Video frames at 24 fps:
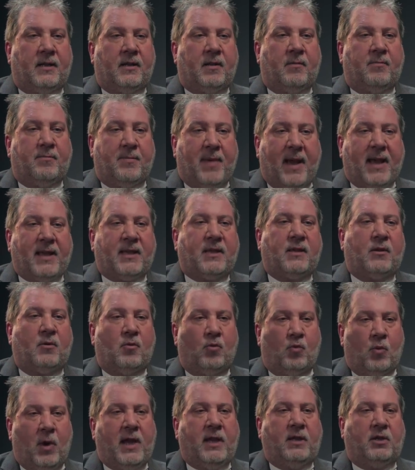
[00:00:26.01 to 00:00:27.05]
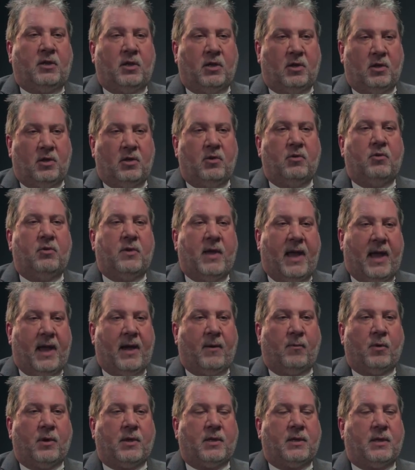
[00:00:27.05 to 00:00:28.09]
the best way to do
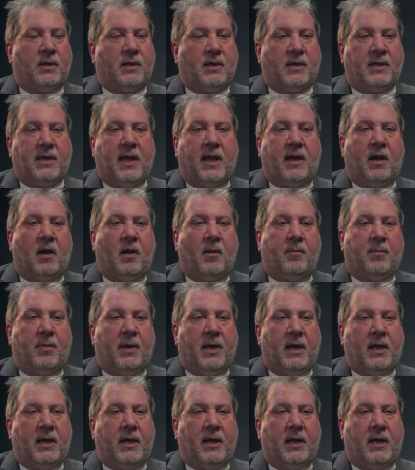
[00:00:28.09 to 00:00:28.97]
that was to set up